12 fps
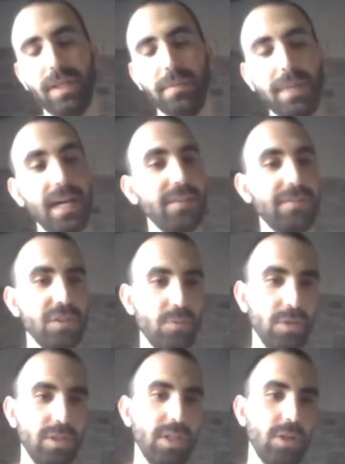Manifest
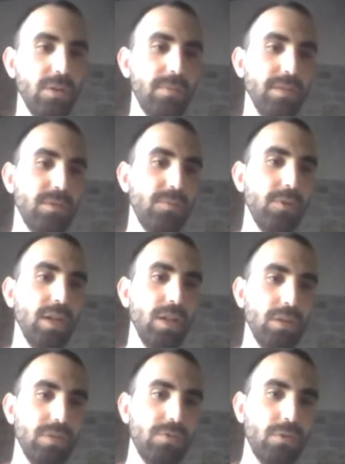Working Group has put a
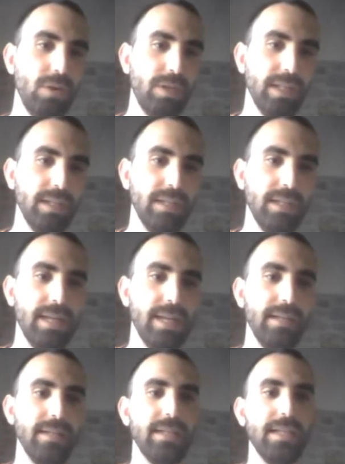lot of work in
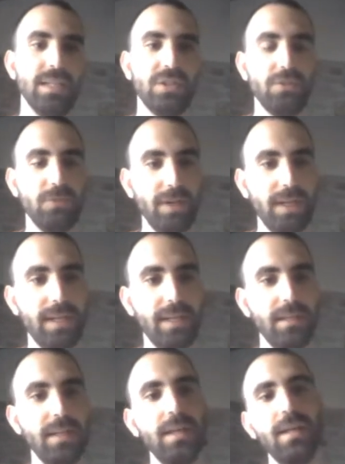and has
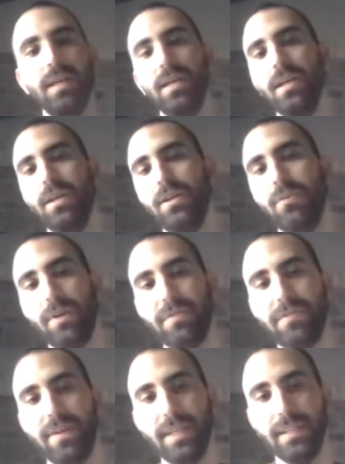really
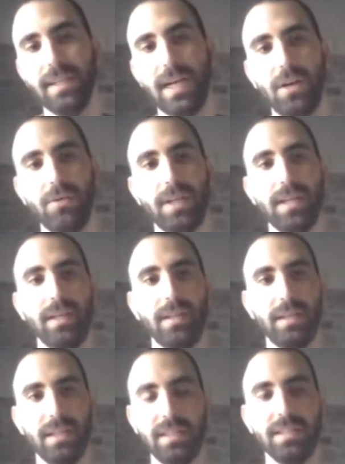refined how we
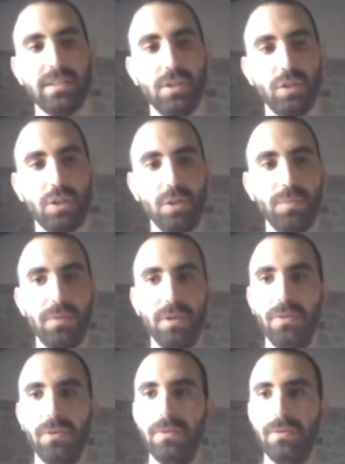can install
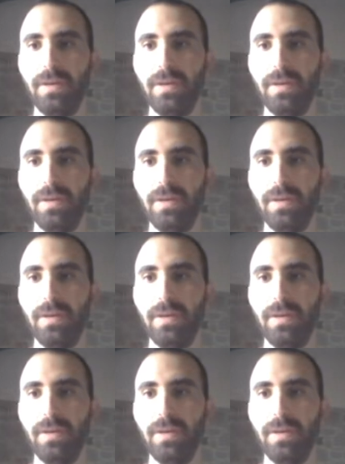Kubeflow.